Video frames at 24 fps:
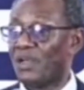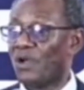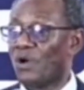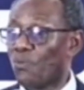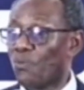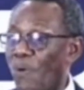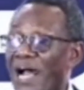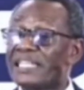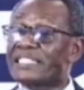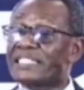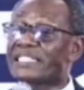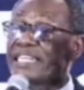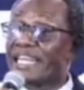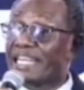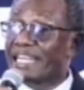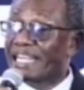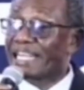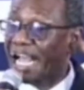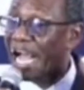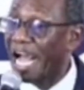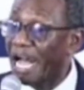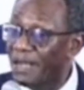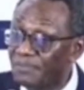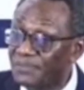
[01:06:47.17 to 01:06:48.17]
Once He
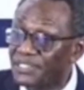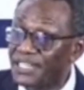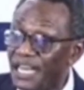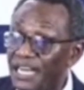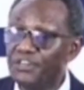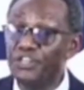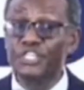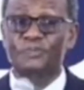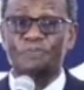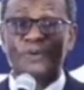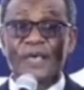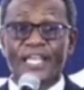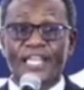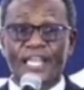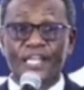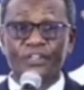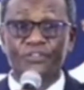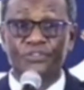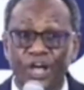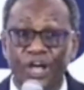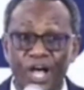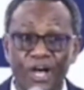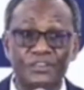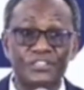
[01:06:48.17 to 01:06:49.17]
comes and you speak
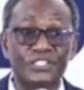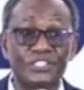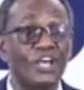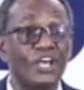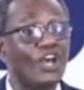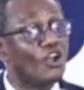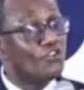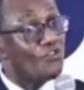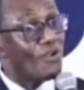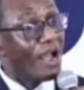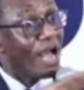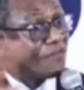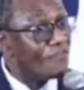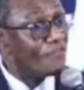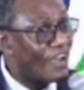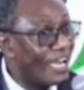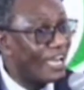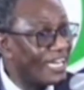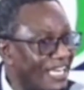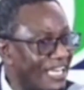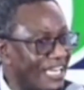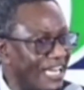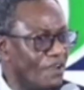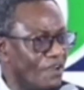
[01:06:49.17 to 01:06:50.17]
in tongues, you have
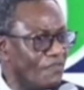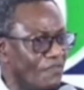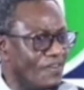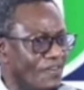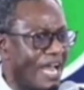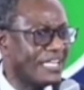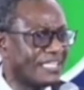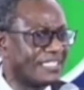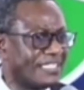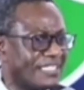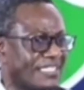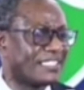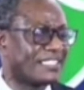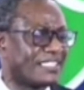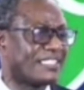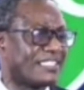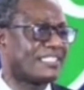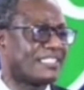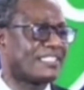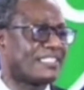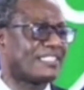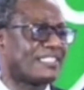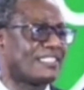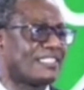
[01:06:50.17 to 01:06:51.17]
your
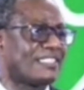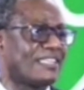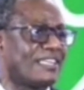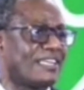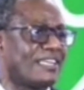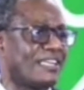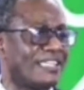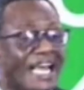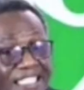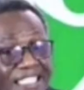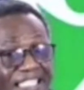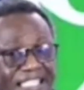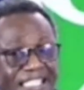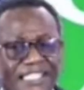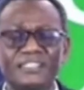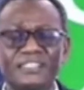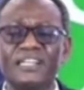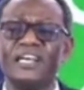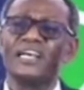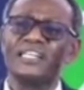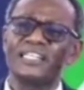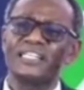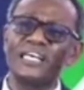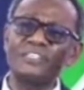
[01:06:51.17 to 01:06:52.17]
deliverance. That is
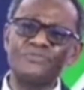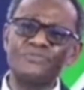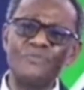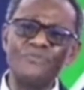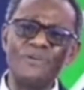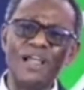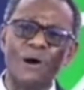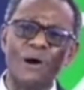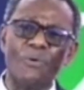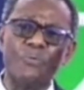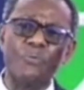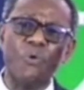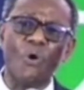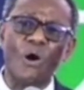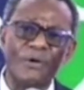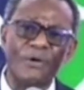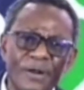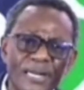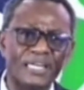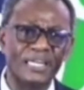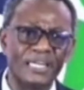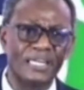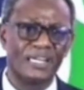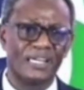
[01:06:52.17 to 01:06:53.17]
sealed. That's why we are
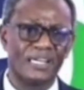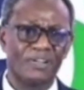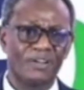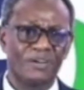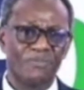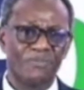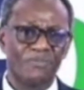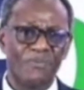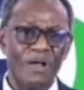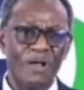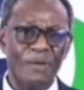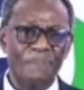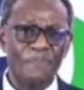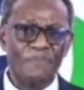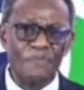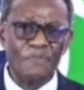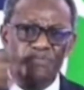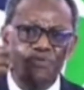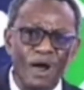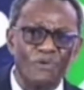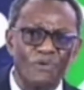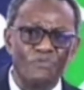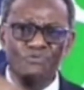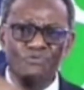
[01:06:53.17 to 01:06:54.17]
worried when people are
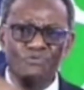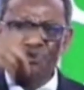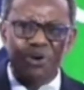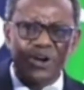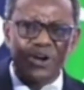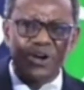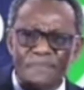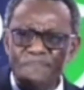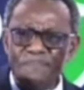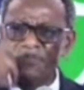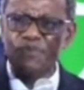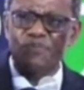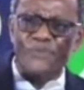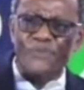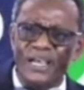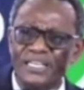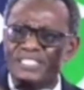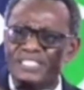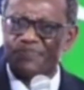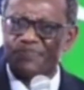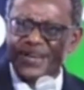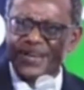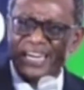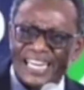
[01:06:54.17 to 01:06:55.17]
rolling people and
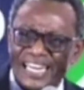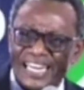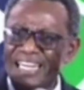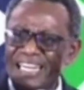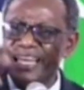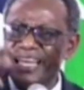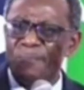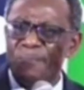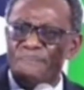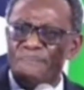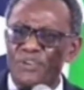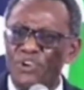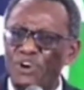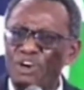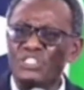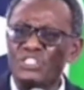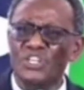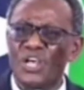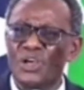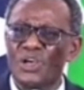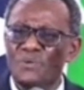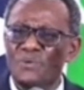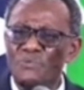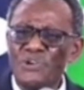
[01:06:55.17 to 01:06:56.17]
sprinkling because
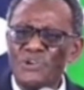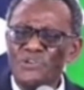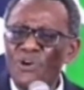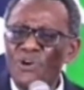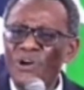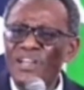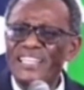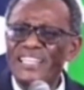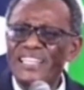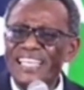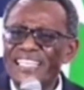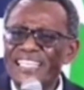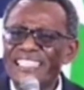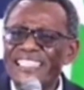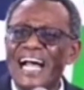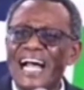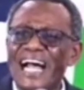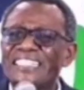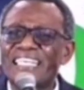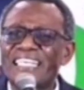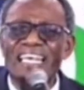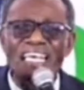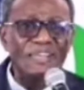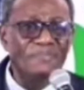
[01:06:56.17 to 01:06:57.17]
we know these are
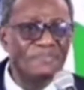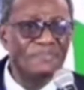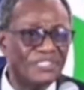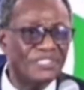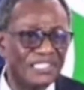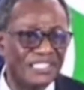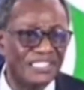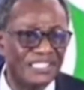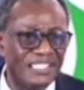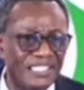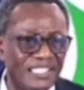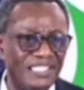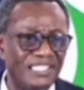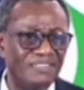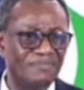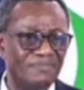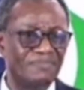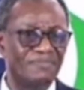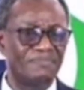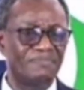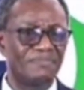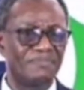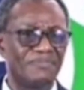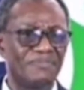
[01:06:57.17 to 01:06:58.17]
schemes.
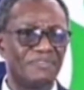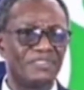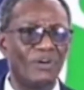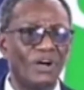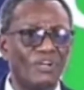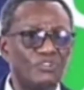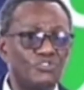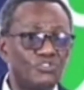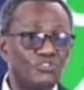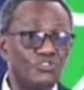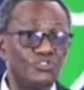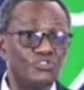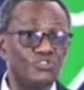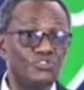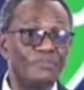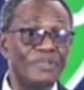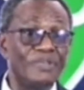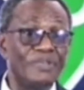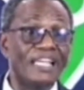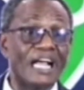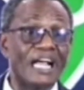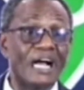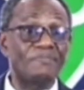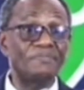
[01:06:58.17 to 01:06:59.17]
They want you to
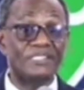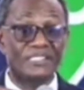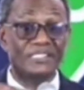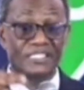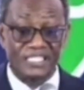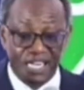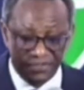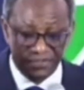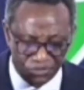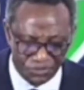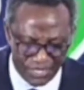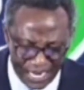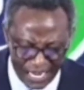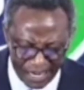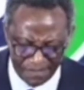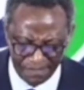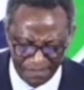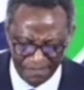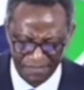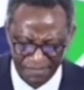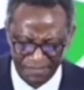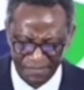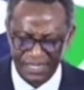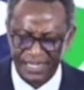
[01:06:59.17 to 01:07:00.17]
become slaves to them.